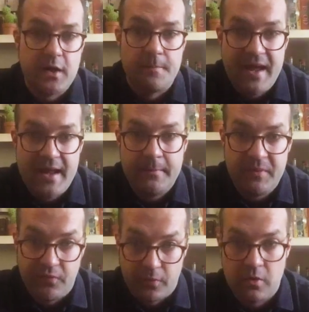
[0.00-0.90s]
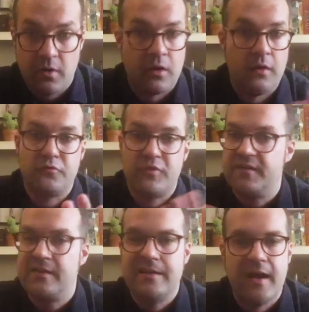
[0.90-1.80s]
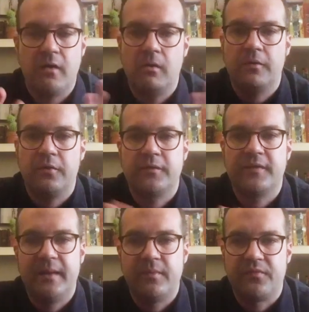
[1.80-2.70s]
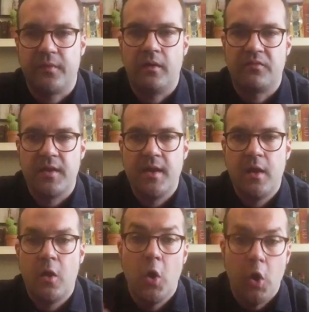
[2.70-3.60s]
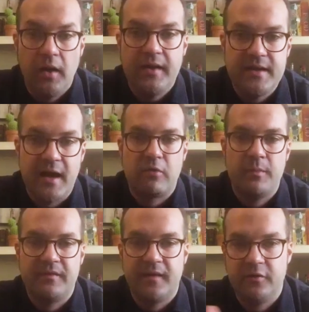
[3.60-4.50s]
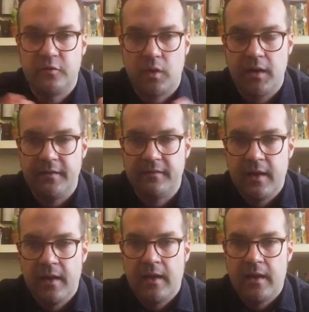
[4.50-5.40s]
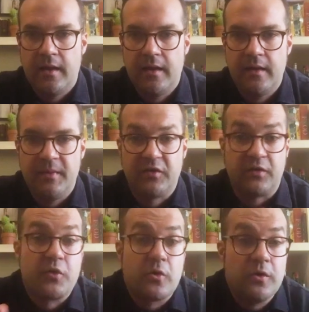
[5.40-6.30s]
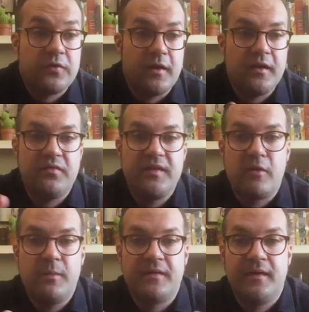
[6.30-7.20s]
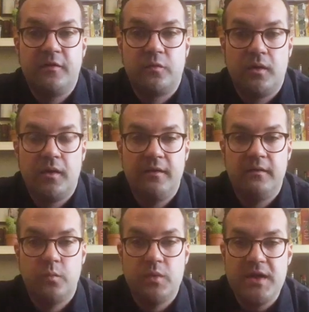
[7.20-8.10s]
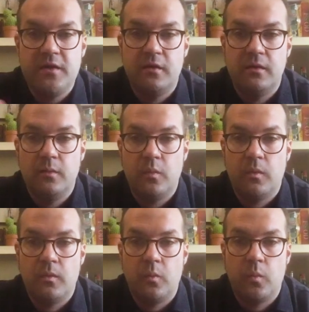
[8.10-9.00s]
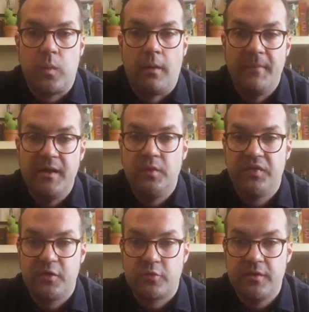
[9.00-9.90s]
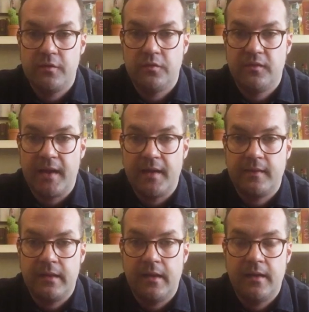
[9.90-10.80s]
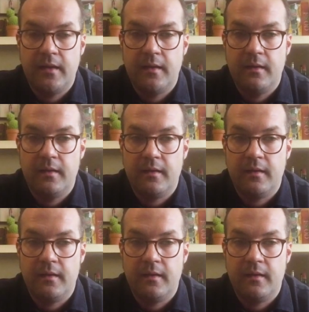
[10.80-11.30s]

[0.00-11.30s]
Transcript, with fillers: commented before on Retsina other type of, of early aromatized wines. Uh, because of course, a lot of the aromatized wines we know are made with ingredients that uh,